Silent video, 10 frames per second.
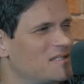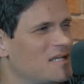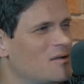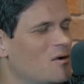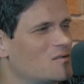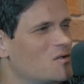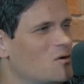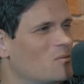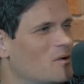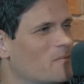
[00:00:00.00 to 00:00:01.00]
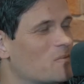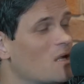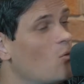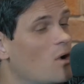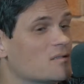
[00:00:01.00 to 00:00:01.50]
in October.
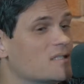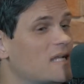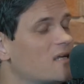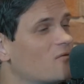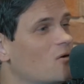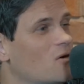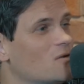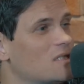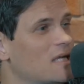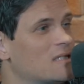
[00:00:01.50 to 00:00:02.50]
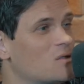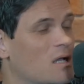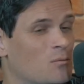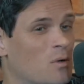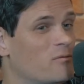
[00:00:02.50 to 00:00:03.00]
Well, today, of course, is
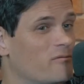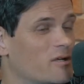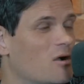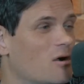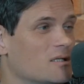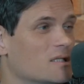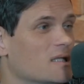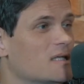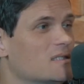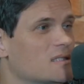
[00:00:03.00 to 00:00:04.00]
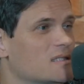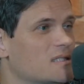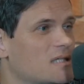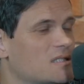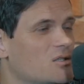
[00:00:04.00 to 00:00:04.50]
when we're recording this. This is
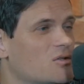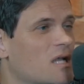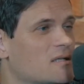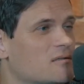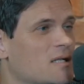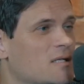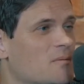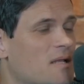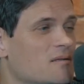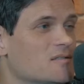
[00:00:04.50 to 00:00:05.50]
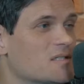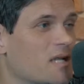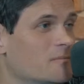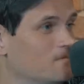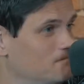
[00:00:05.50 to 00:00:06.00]
actually Ugandan Independence Day.